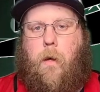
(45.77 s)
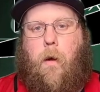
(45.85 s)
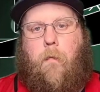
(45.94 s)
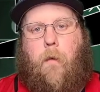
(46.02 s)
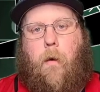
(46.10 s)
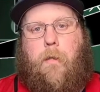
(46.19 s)

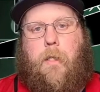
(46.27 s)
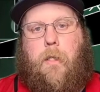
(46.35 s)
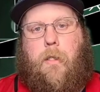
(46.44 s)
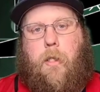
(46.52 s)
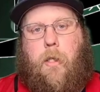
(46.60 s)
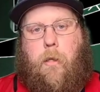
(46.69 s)
versus
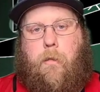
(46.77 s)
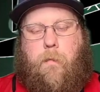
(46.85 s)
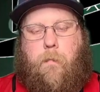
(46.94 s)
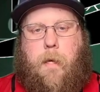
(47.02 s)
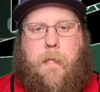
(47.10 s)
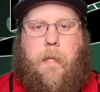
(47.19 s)
Jonnu
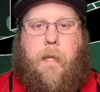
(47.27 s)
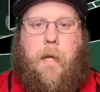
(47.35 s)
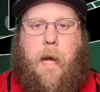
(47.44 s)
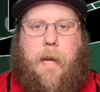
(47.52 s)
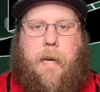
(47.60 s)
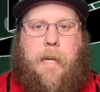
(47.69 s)
Smith
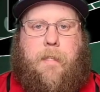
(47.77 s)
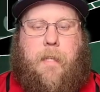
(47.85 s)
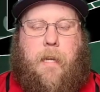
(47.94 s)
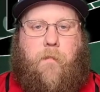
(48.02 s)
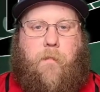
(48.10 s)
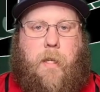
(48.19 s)
and
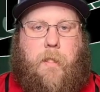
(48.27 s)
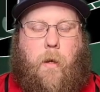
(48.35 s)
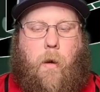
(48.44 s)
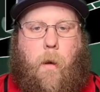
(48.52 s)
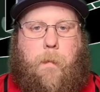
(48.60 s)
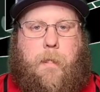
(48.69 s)
Anthony
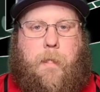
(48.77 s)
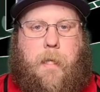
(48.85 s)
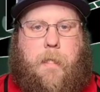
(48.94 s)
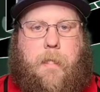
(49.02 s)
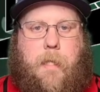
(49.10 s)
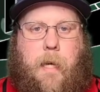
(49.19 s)
Fisker up in
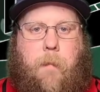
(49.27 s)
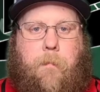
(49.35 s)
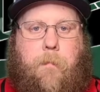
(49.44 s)
Tennessee.